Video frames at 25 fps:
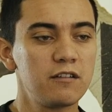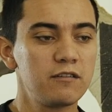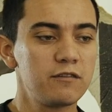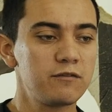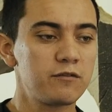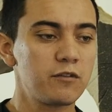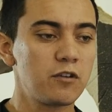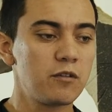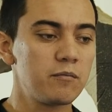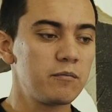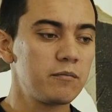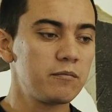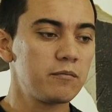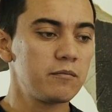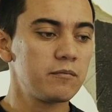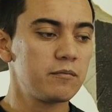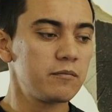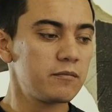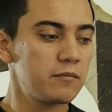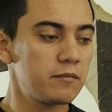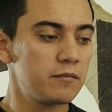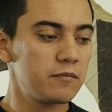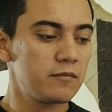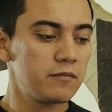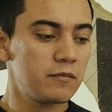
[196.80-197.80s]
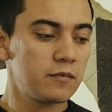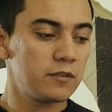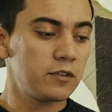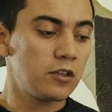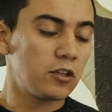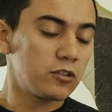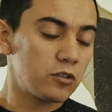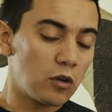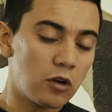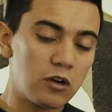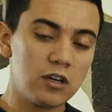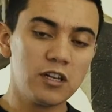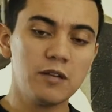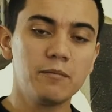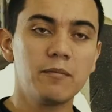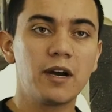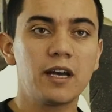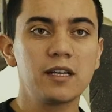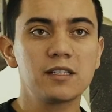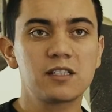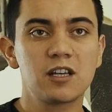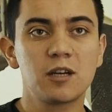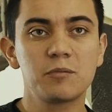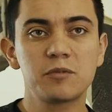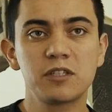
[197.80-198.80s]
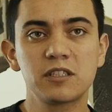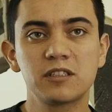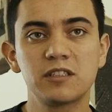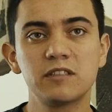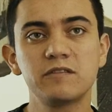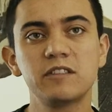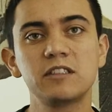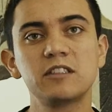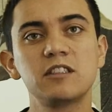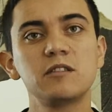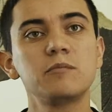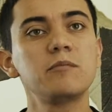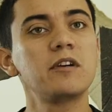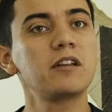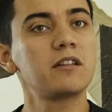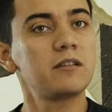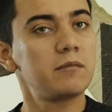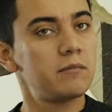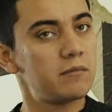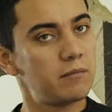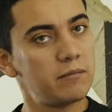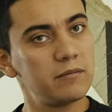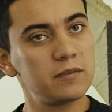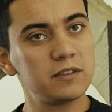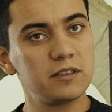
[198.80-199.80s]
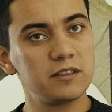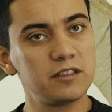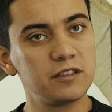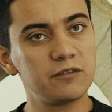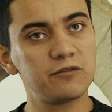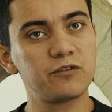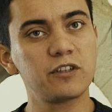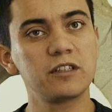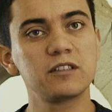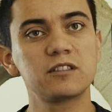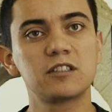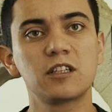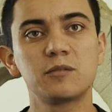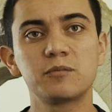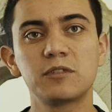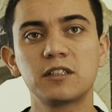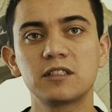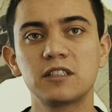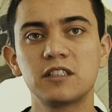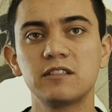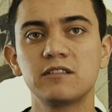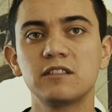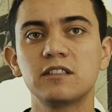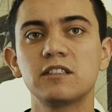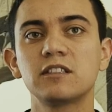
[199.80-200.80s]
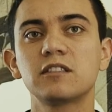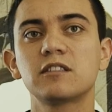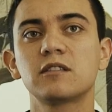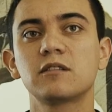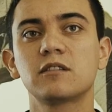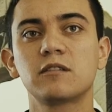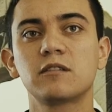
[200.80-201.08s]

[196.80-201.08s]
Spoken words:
from not only my subjectivity, but different subjectivities.